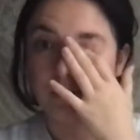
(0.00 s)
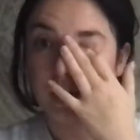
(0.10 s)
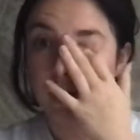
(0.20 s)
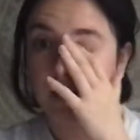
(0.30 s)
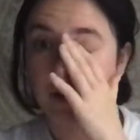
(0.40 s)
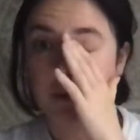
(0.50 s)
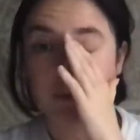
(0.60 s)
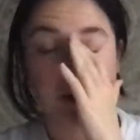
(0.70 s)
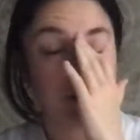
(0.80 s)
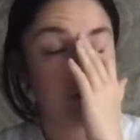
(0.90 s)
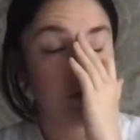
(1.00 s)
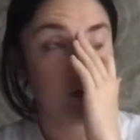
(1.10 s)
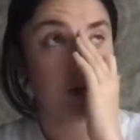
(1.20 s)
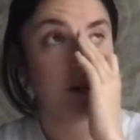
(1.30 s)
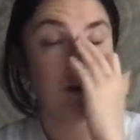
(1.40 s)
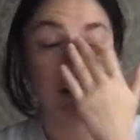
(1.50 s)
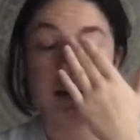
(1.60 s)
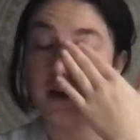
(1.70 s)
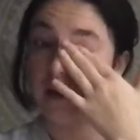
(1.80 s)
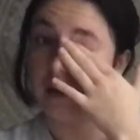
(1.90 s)
Hello, my name is Shannon
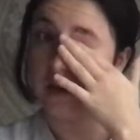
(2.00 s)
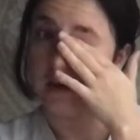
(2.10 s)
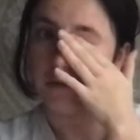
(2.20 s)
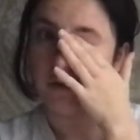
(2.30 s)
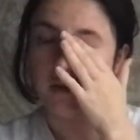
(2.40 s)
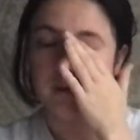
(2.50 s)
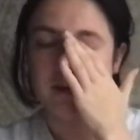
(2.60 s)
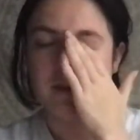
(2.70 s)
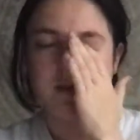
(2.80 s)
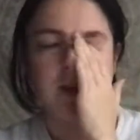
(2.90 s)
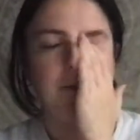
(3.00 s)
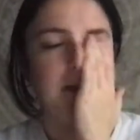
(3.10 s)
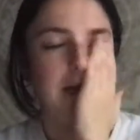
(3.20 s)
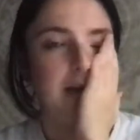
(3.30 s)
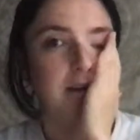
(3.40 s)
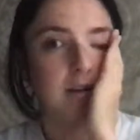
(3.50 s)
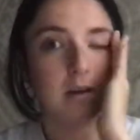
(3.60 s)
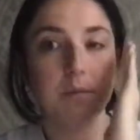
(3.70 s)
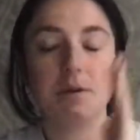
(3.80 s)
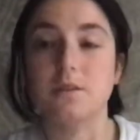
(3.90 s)
Hartnett, and I'm going to be doing my
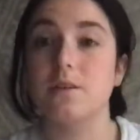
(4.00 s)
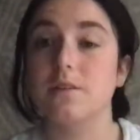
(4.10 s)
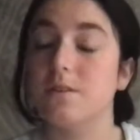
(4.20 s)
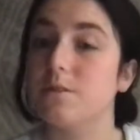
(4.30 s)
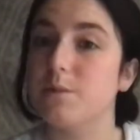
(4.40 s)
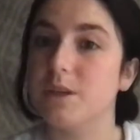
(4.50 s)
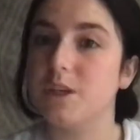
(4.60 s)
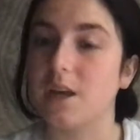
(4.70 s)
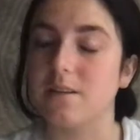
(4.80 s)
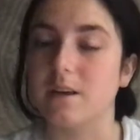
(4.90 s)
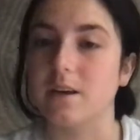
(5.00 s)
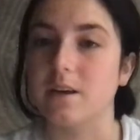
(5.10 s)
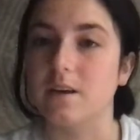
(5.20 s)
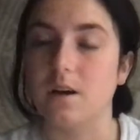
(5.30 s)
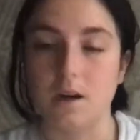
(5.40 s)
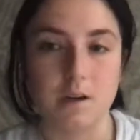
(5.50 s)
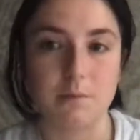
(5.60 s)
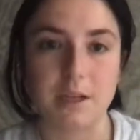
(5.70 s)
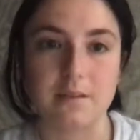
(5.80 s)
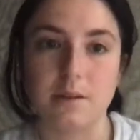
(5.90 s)
persuasive speech essay on
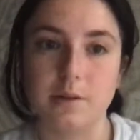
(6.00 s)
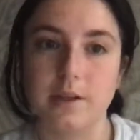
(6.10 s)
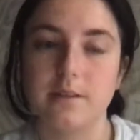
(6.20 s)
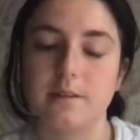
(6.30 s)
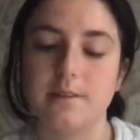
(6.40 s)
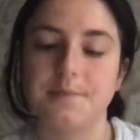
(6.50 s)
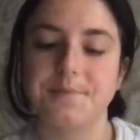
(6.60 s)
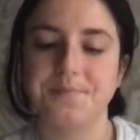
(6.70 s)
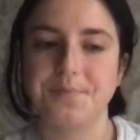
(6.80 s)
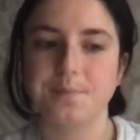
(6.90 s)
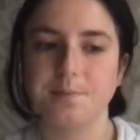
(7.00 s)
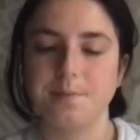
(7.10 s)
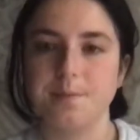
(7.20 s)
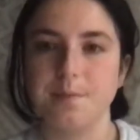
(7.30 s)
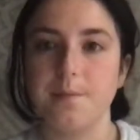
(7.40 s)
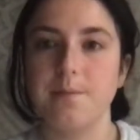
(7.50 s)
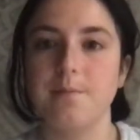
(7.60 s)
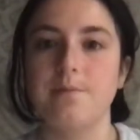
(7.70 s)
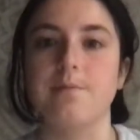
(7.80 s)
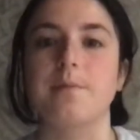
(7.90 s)
plastic waste.
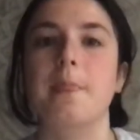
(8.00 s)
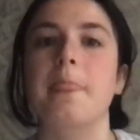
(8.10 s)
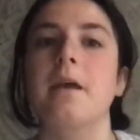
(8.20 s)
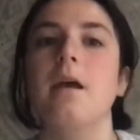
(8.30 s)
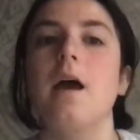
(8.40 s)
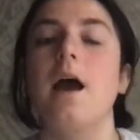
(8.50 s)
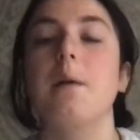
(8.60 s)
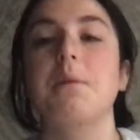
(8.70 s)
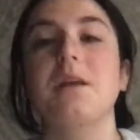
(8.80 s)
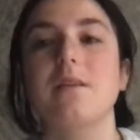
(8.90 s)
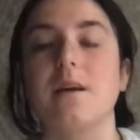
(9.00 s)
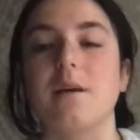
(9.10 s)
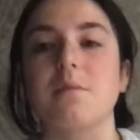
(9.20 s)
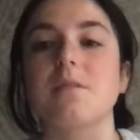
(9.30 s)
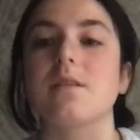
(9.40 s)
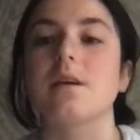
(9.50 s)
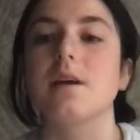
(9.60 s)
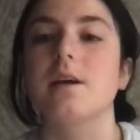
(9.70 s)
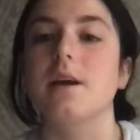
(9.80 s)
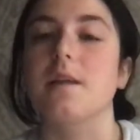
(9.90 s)
How many times
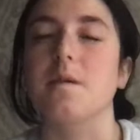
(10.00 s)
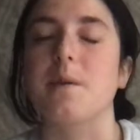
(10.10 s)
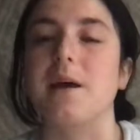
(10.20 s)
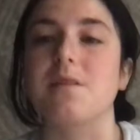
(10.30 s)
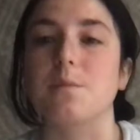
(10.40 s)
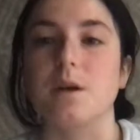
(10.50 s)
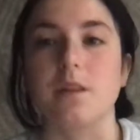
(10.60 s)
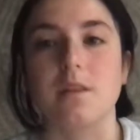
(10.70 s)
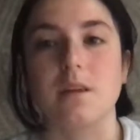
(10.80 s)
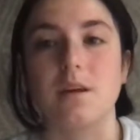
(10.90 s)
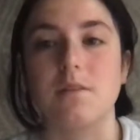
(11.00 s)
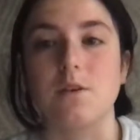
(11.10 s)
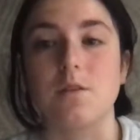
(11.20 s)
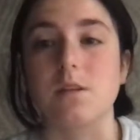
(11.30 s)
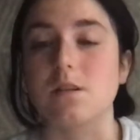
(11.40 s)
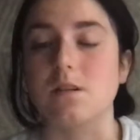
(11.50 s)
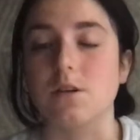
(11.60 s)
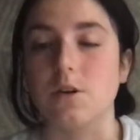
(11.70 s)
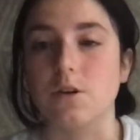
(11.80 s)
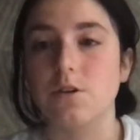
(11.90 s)
in the past month have you visited
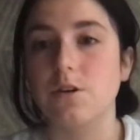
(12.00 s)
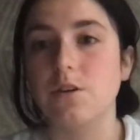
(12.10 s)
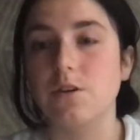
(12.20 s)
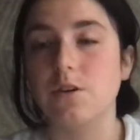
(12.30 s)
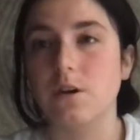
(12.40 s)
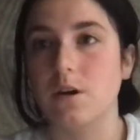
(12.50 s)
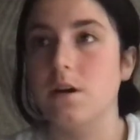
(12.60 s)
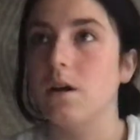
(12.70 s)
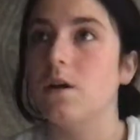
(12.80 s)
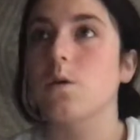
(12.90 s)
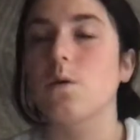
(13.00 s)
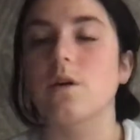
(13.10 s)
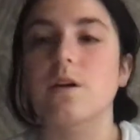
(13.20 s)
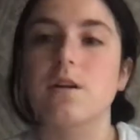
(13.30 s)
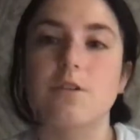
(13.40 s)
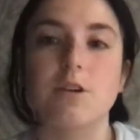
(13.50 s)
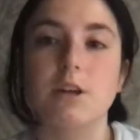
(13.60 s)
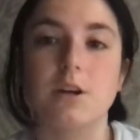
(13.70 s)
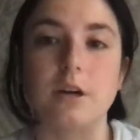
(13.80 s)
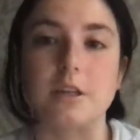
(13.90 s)
a grocery store, ordered a drink at
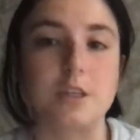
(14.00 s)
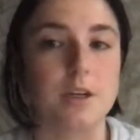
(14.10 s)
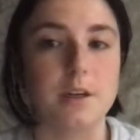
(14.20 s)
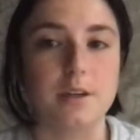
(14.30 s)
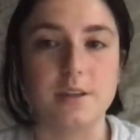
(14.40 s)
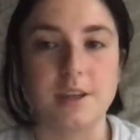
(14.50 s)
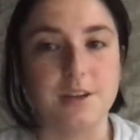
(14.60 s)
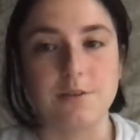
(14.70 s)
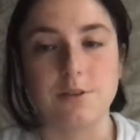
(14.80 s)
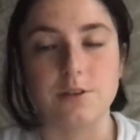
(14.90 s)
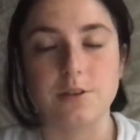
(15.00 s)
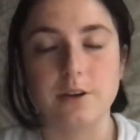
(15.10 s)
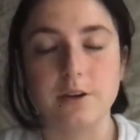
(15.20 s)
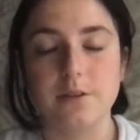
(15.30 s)
a restaurant, or taken food to go?